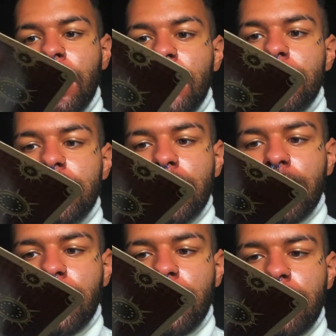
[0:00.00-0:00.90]

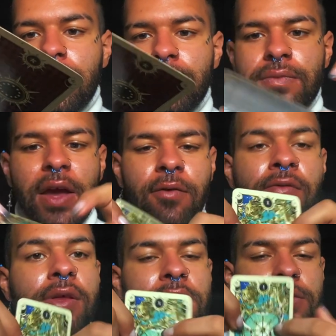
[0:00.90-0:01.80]
So I
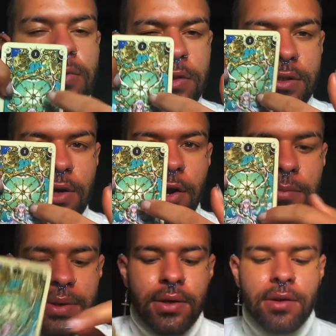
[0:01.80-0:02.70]
really enjoy this card
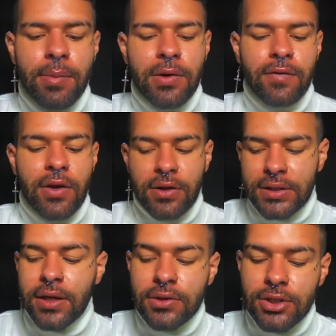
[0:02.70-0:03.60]
being in the middle of y'all's
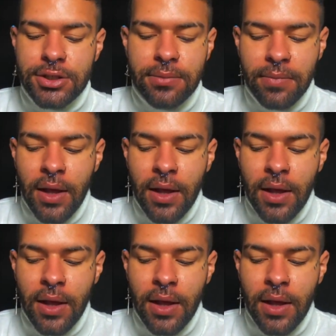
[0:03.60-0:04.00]
energy.